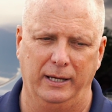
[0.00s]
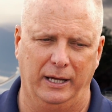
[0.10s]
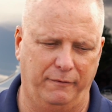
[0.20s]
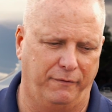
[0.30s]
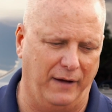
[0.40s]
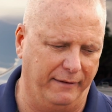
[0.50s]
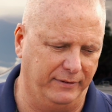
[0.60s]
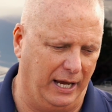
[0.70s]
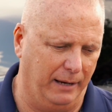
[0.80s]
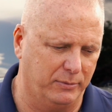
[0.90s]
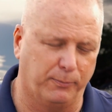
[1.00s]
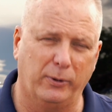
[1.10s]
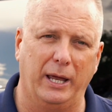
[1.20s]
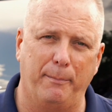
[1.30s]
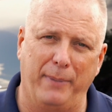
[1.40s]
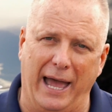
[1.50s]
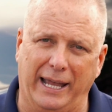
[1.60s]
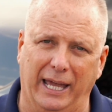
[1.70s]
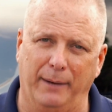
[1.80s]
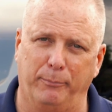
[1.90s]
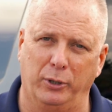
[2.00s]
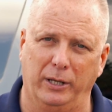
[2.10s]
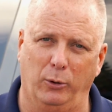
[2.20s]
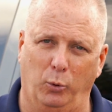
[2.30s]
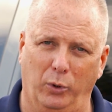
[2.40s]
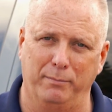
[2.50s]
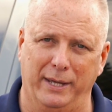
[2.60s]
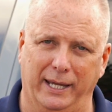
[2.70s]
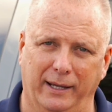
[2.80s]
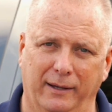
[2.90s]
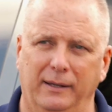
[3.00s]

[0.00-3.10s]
and 5 times bring it back and put it on me.